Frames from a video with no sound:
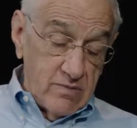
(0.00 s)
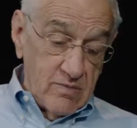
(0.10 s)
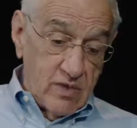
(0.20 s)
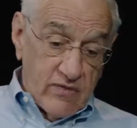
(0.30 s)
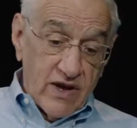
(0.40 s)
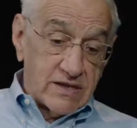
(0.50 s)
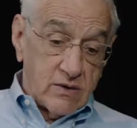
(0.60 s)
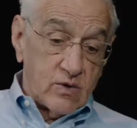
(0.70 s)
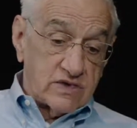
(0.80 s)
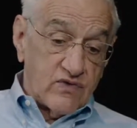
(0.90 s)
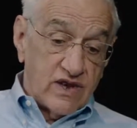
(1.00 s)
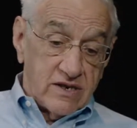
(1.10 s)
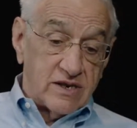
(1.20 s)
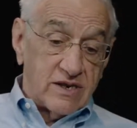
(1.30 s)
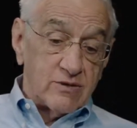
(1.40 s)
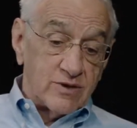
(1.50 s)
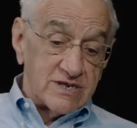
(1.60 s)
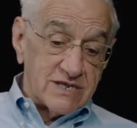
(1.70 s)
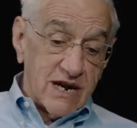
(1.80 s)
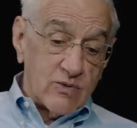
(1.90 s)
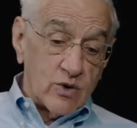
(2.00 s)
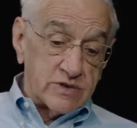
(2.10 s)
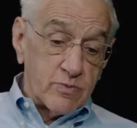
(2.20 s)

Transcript: the fact that it was funded under the Star Wars